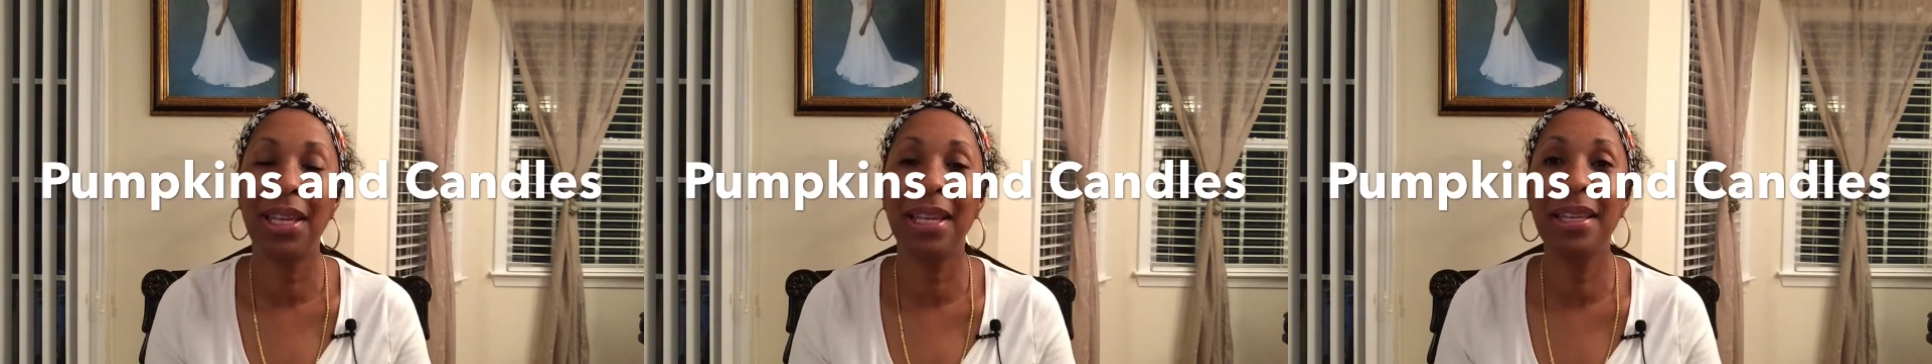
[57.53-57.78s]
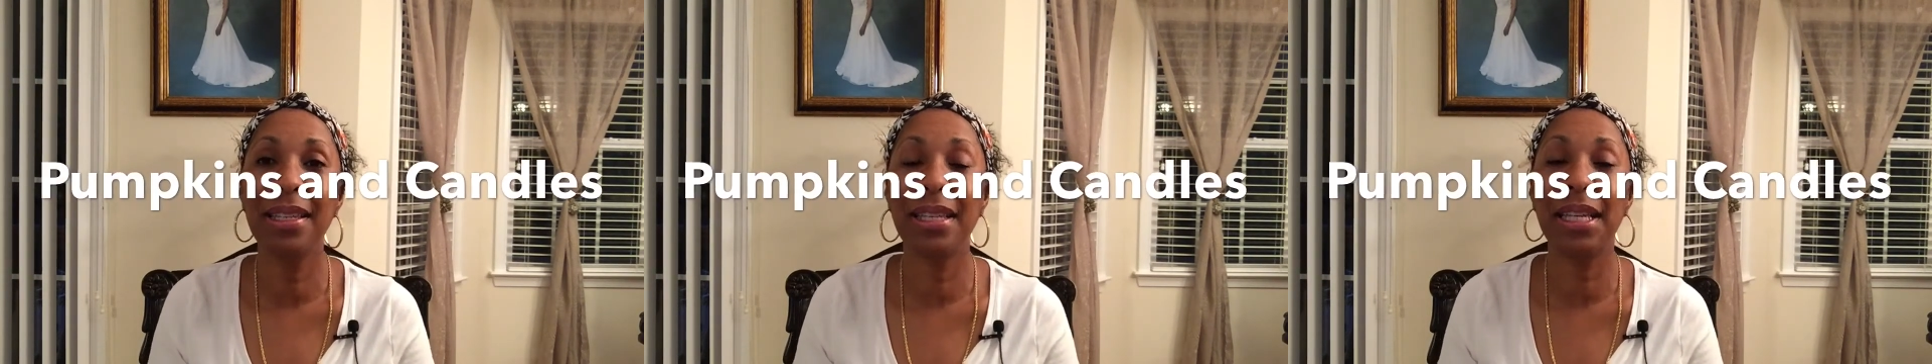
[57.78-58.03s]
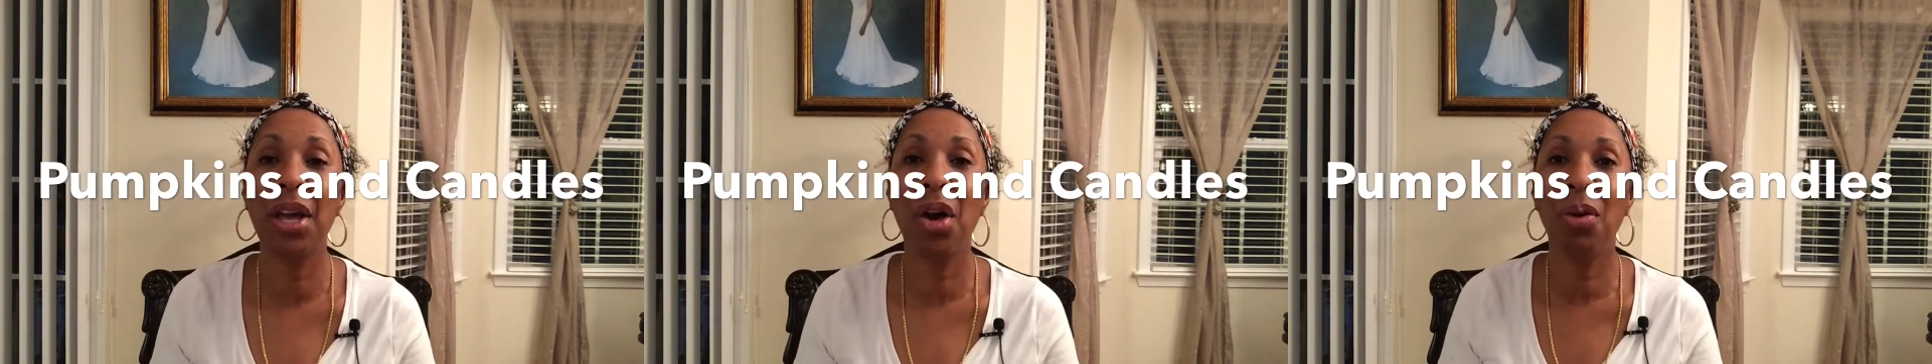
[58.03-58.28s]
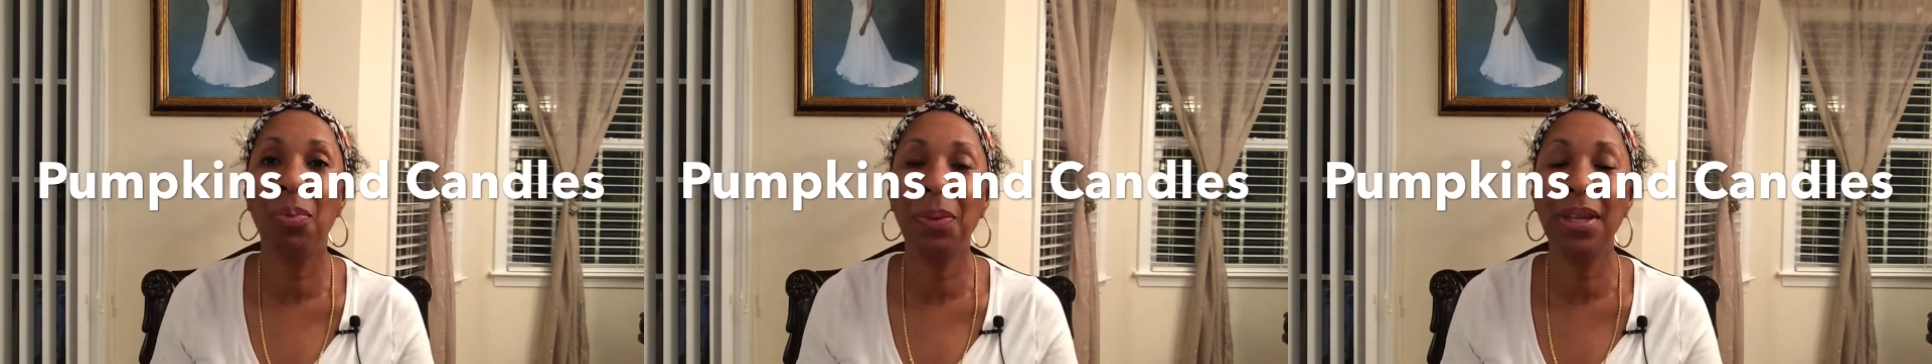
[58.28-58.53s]
and it is an
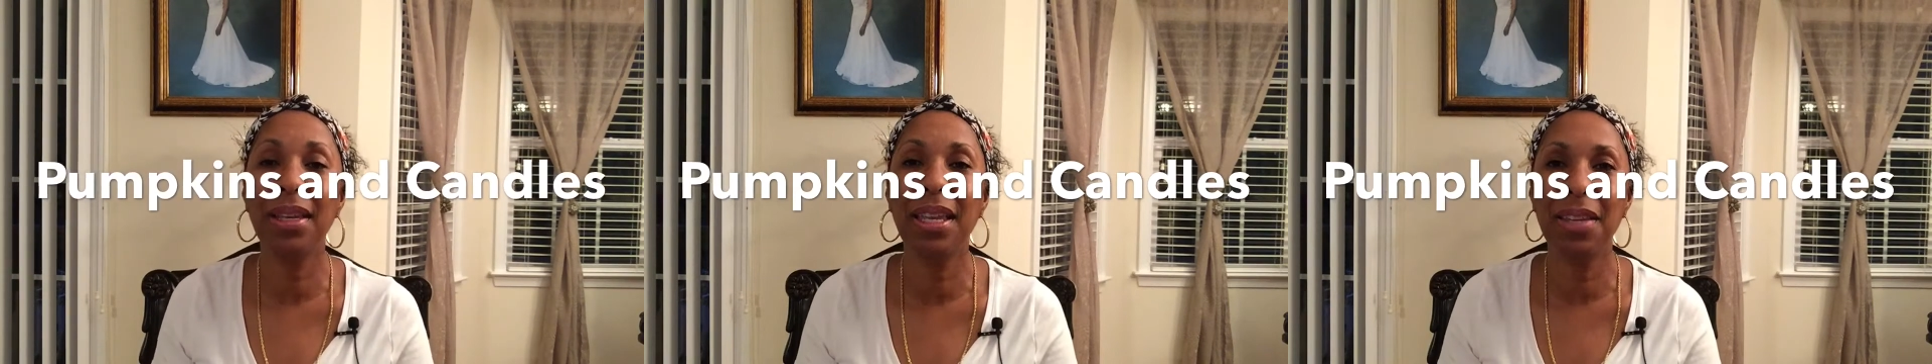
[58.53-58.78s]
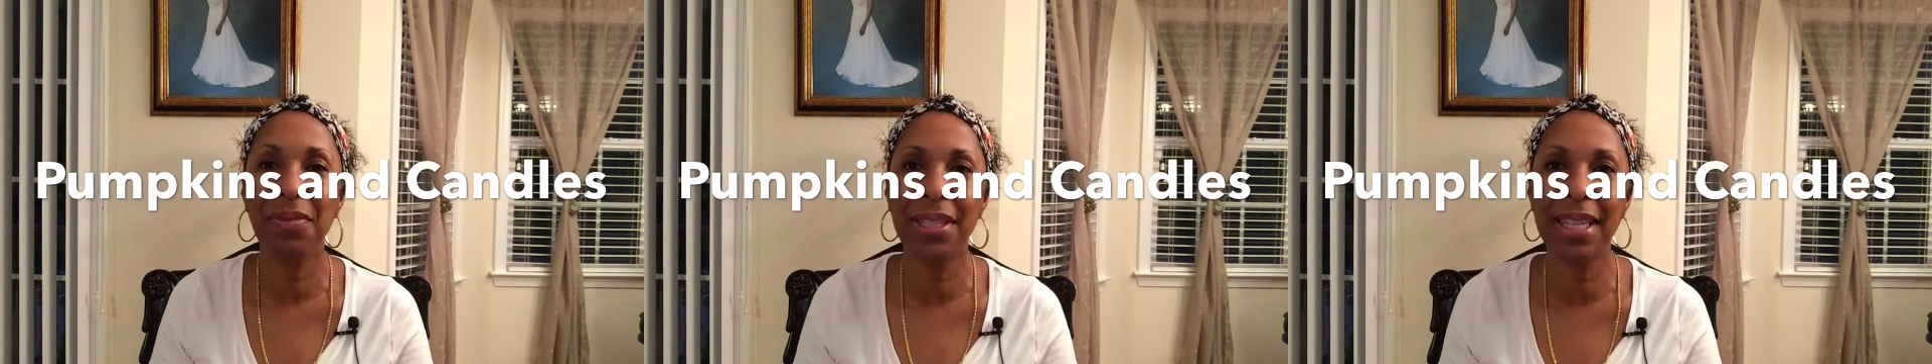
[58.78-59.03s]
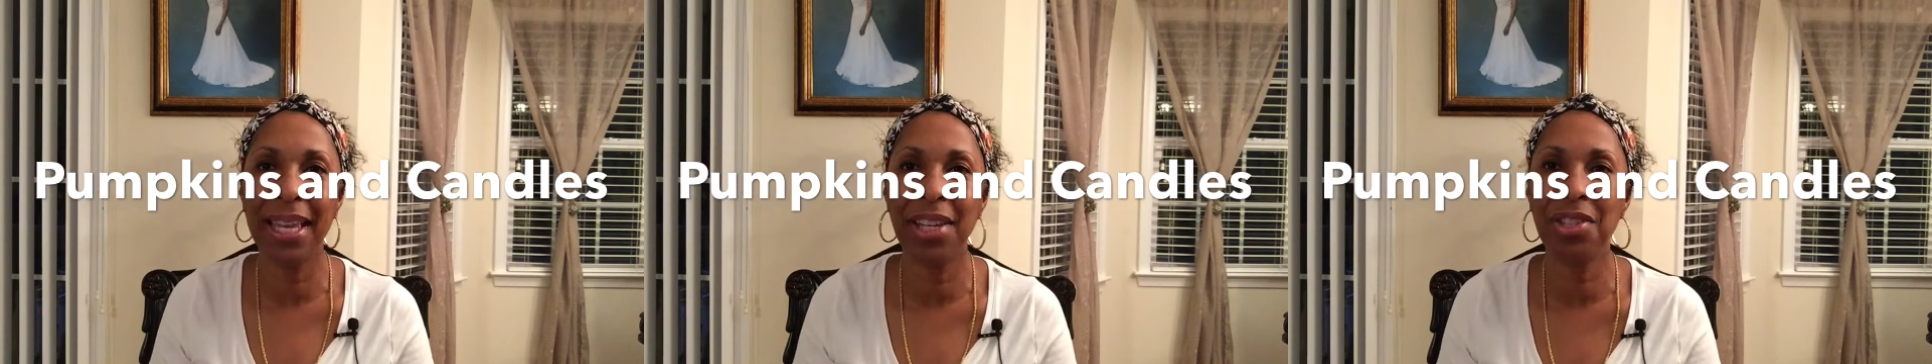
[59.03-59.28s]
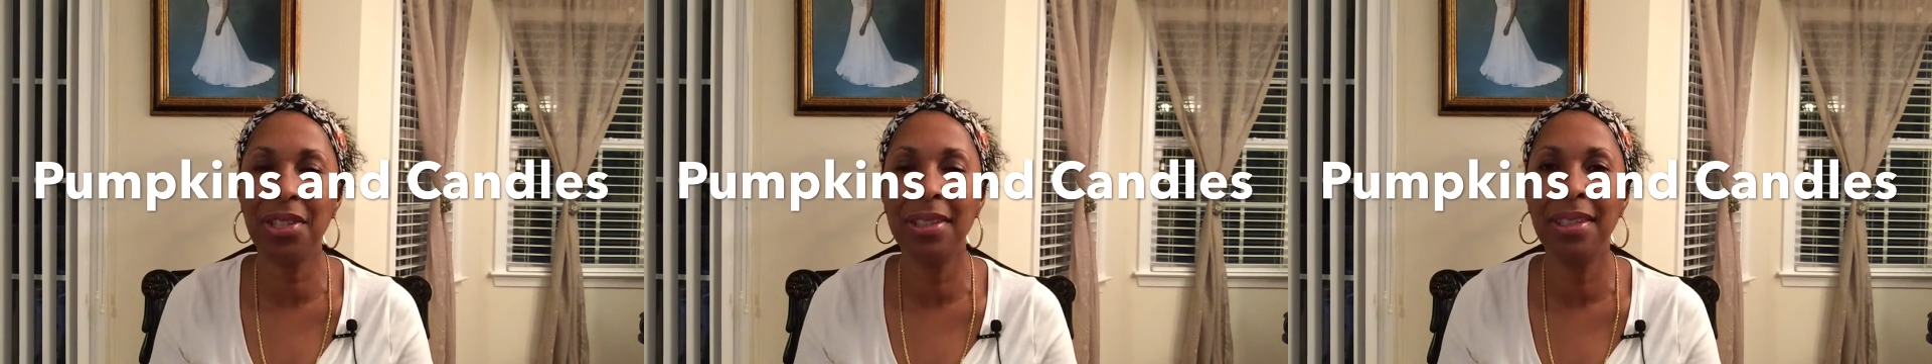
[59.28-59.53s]
open
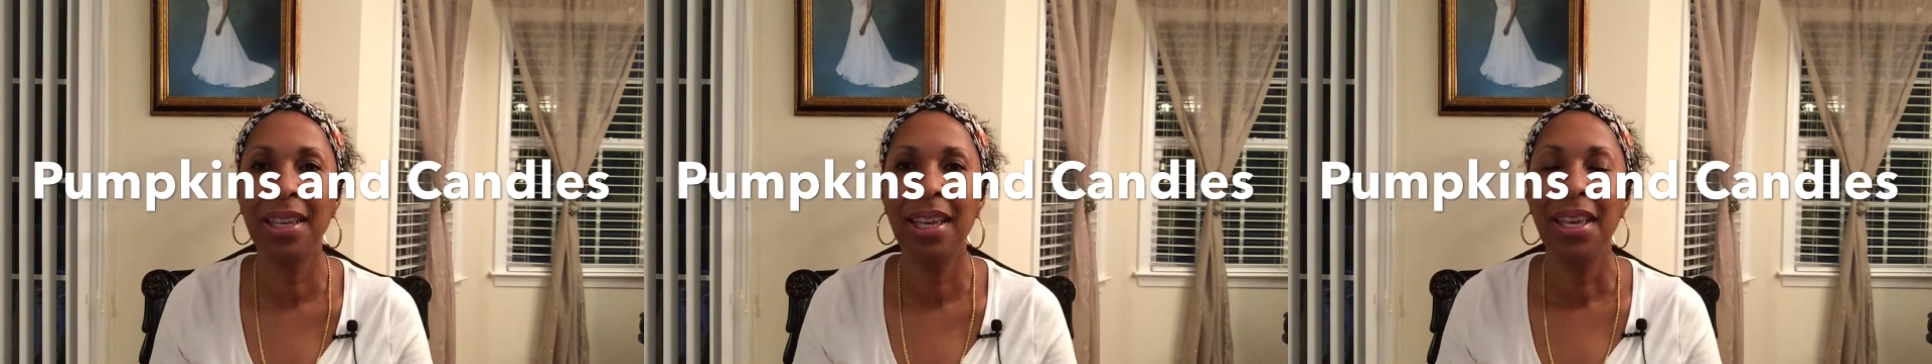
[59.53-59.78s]
invitation